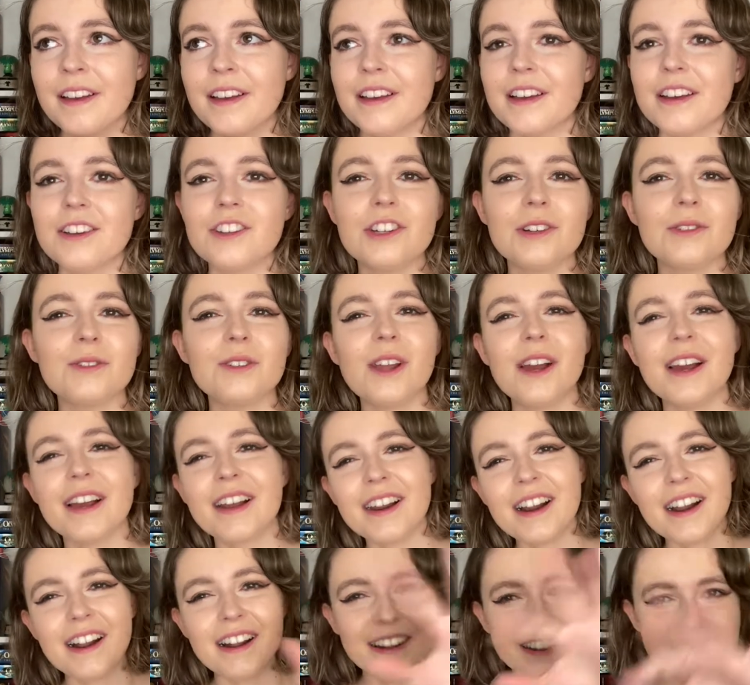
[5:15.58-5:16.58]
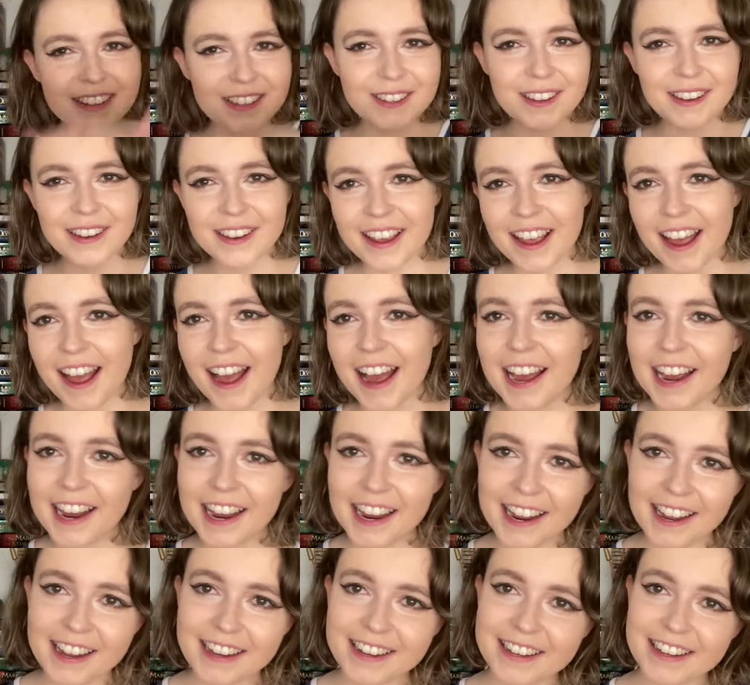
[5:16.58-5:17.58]
and she was like, oh, it's
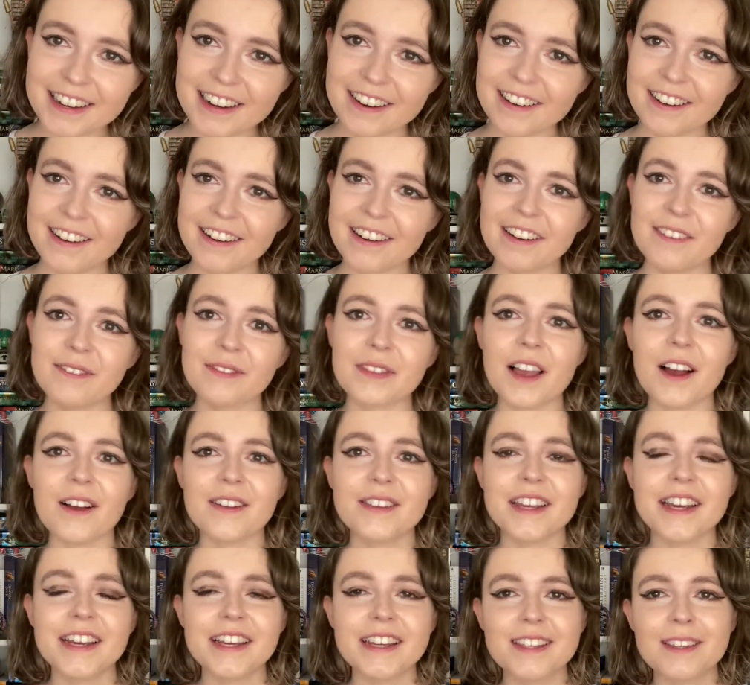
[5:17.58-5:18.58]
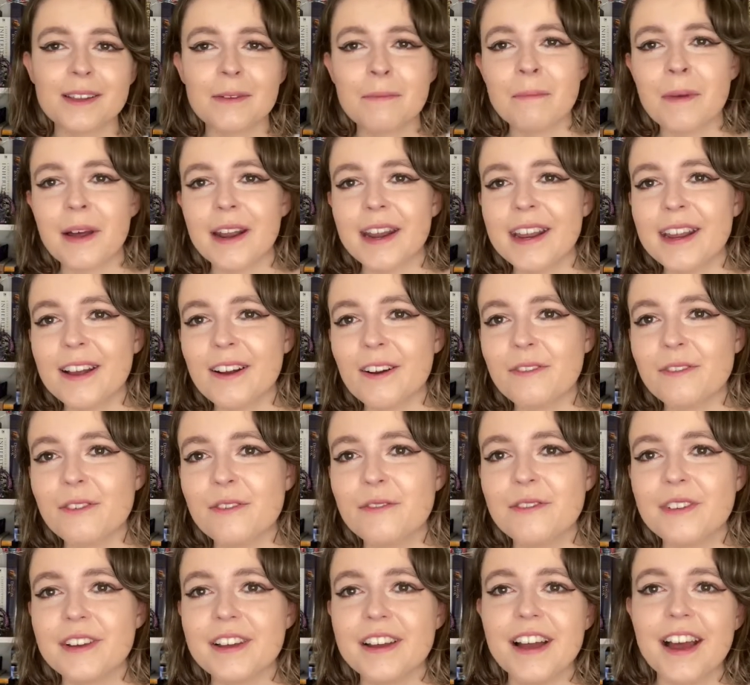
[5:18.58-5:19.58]
okay, you know, I'll take some money off
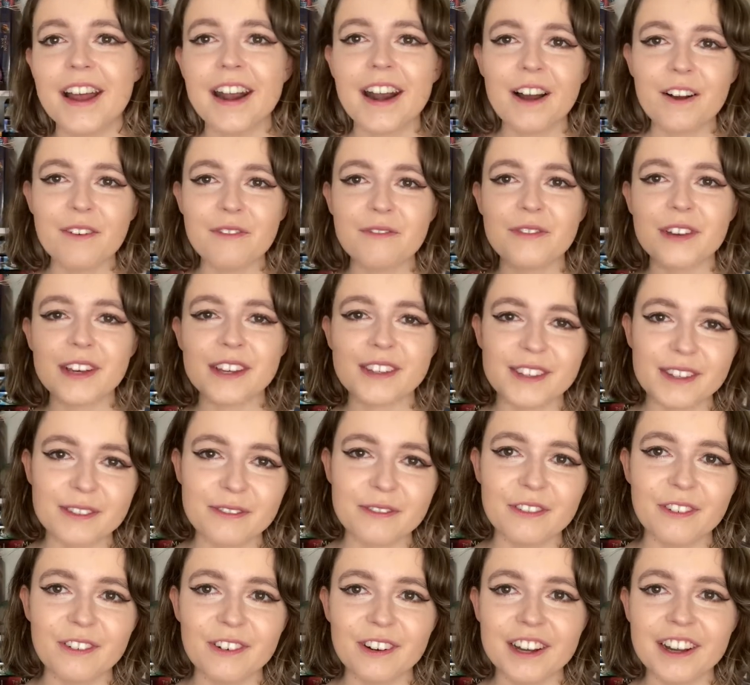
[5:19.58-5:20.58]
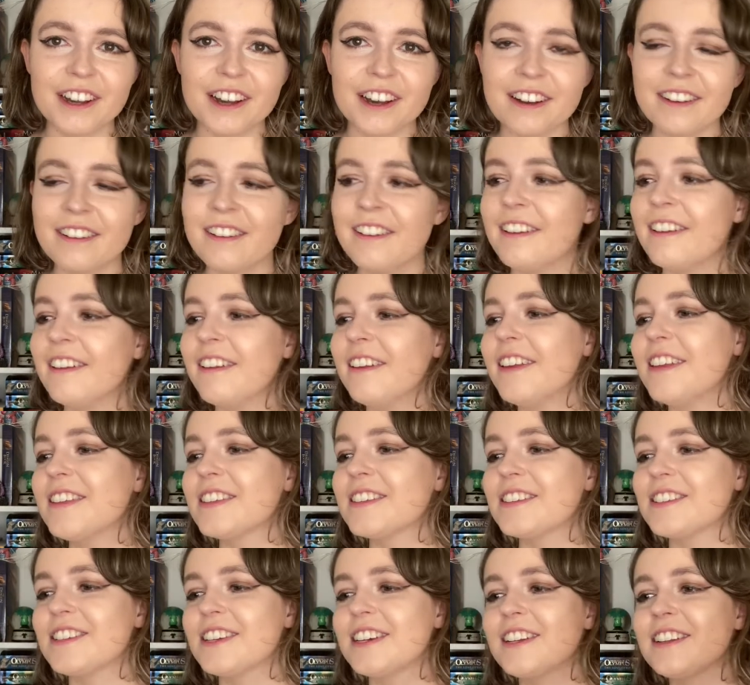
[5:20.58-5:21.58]
of it and I'll fix it for you.
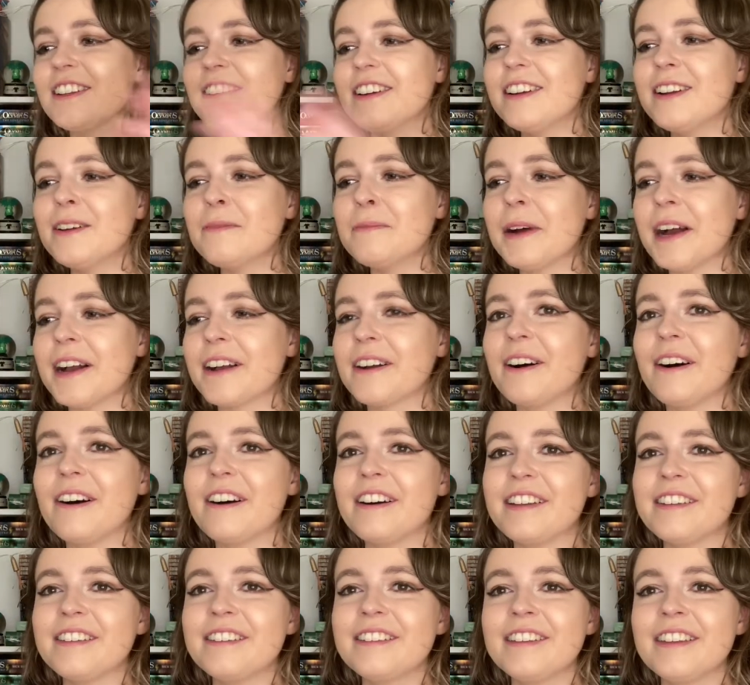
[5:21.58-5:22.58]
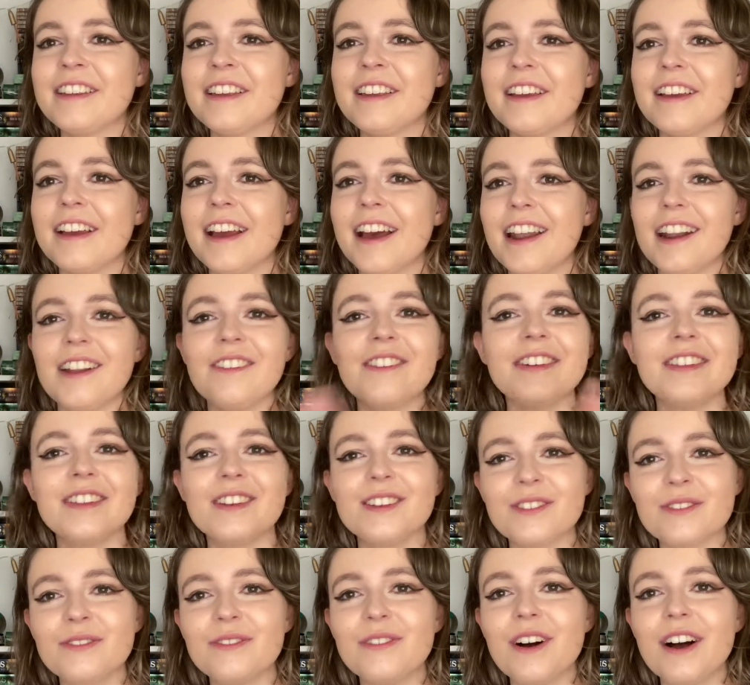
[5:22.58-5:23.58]
So she glued it back on and
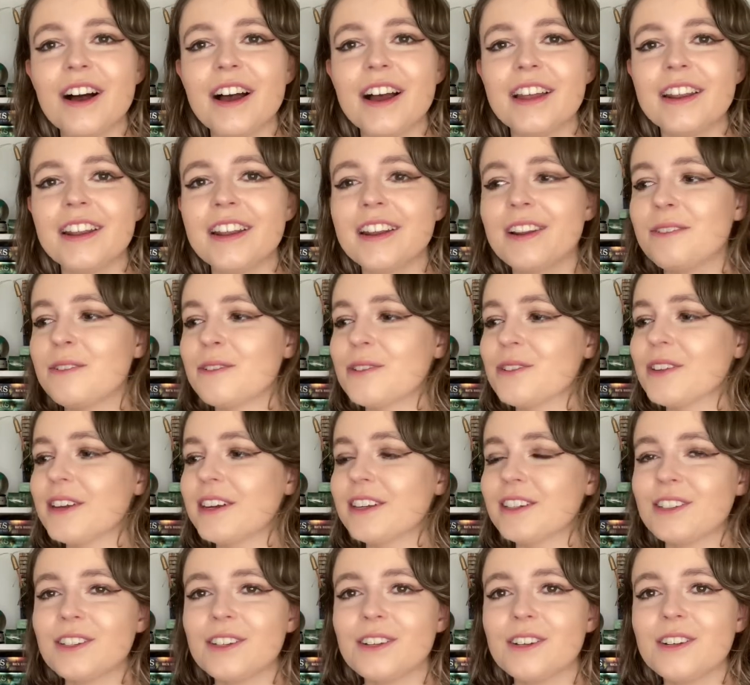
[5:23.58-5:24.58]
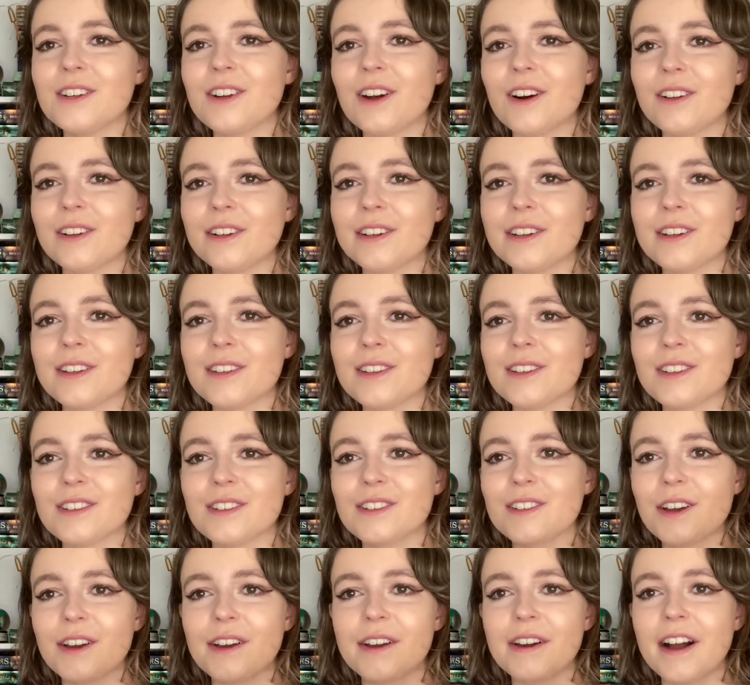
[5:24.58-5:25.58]
everything's fine and it was like $2,
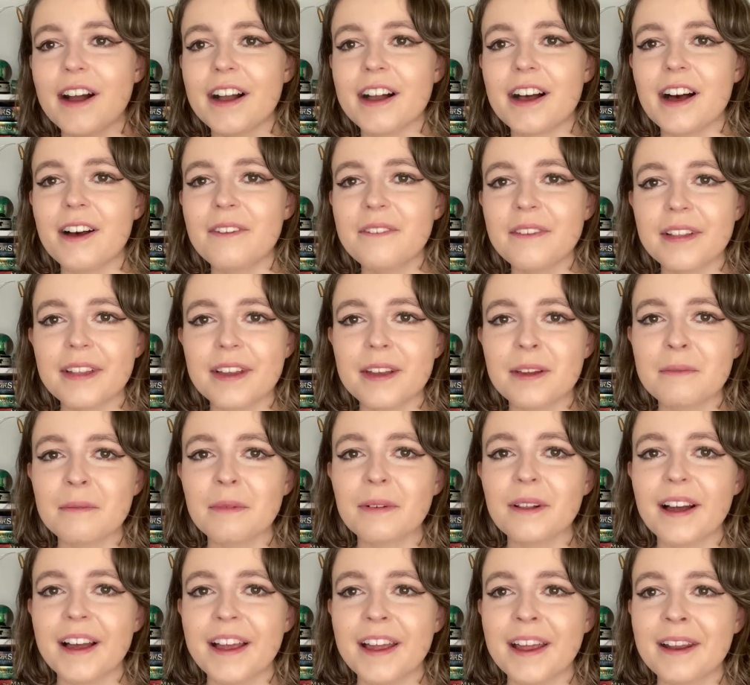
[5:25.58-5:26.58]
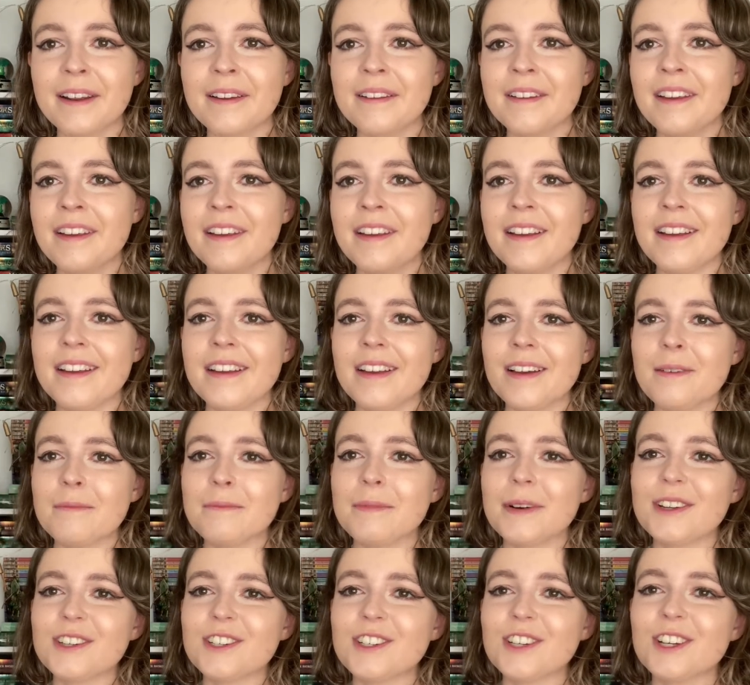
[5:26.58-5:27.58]
so I can't really complain.
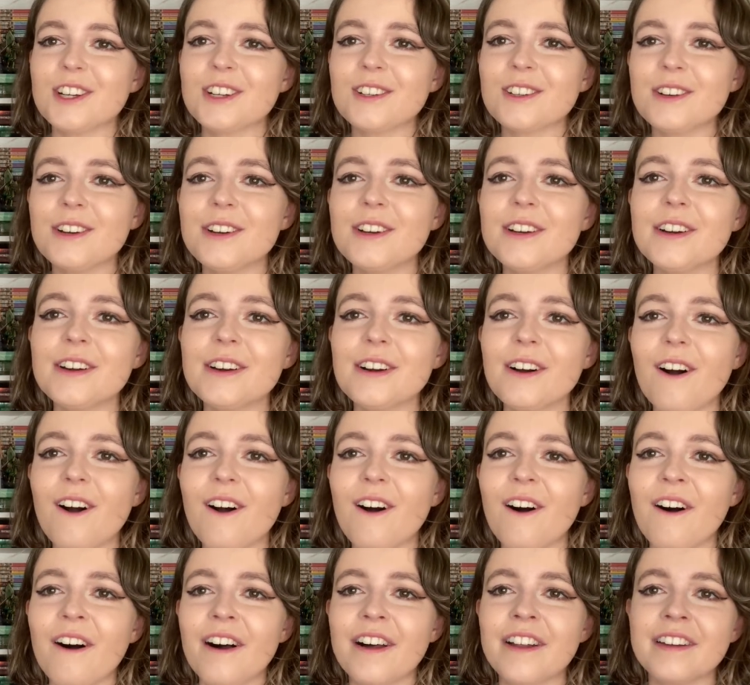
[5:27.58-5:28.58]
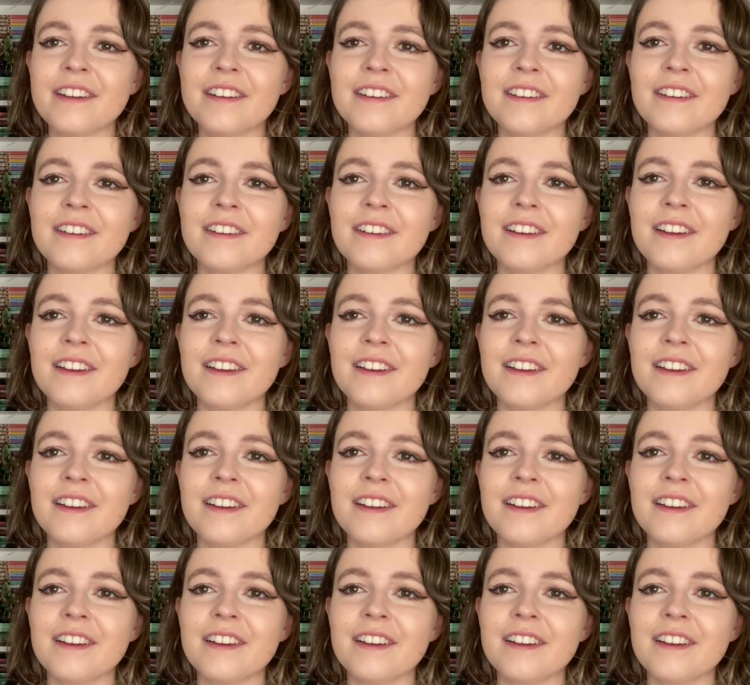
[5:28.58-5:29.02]
But she glued it on